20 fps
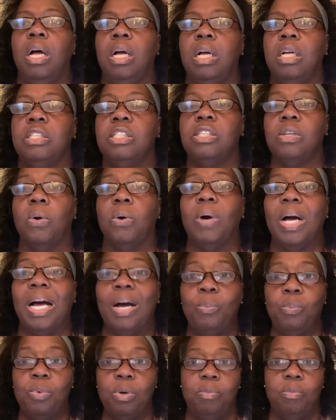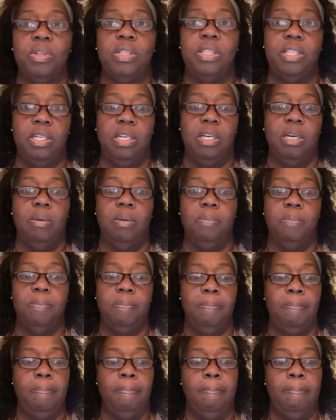So I went with them
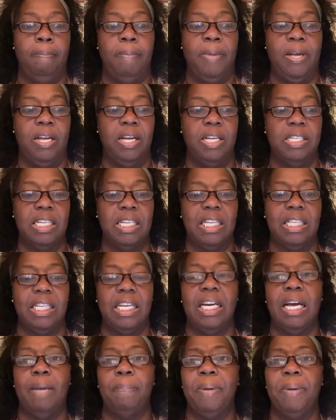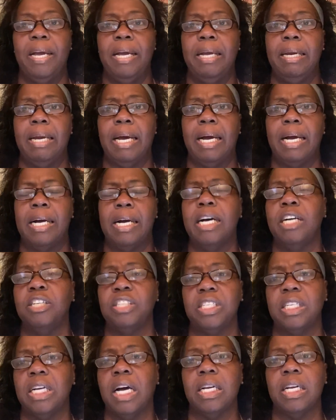because I think I paid like
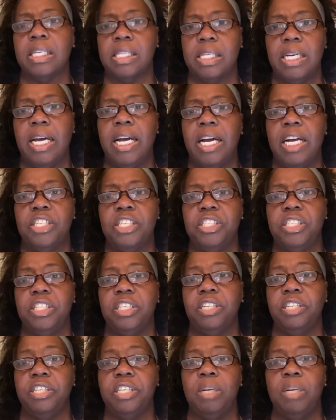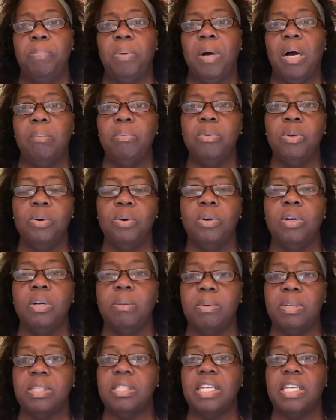$100 last year. They probably going
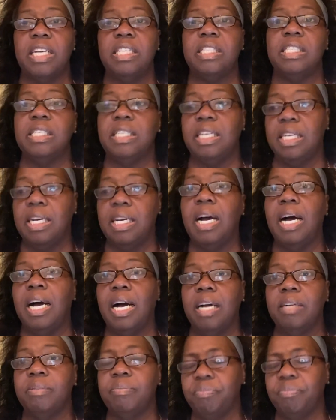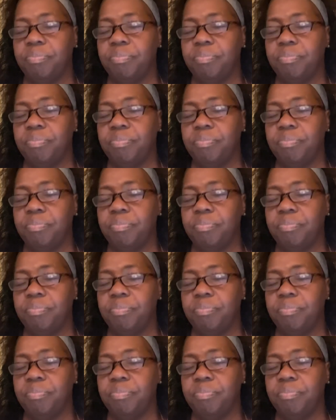up because things is getting high.